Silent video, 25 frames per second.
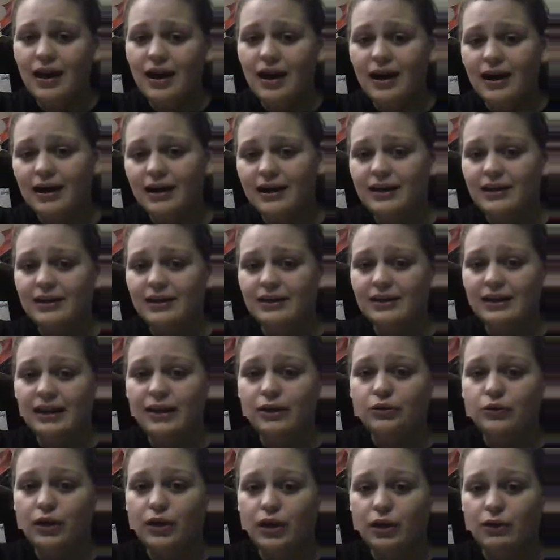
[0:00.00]

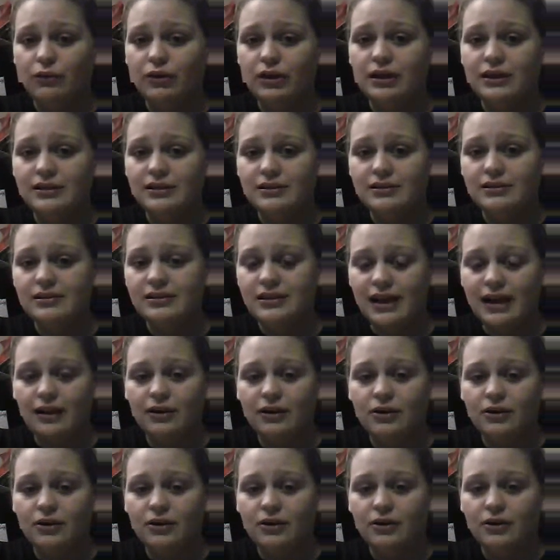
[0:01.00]
legal unions that
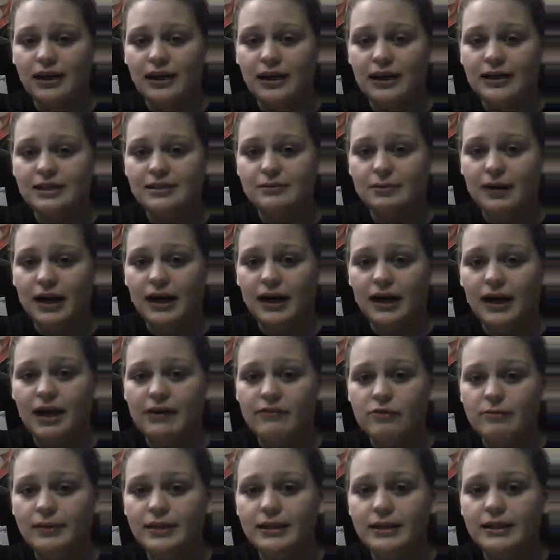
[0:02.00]
are recognized by
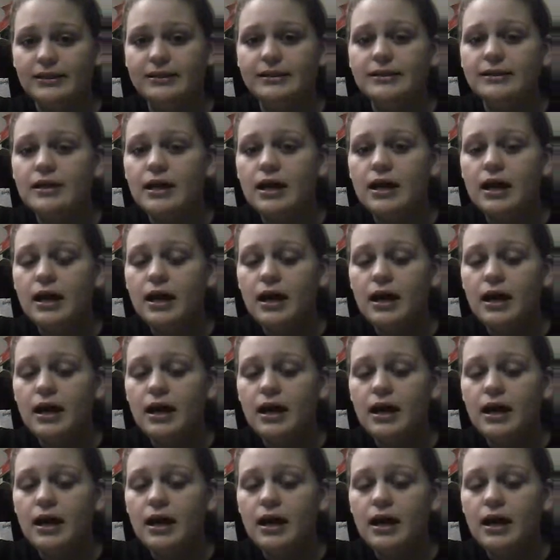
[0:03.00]
governments.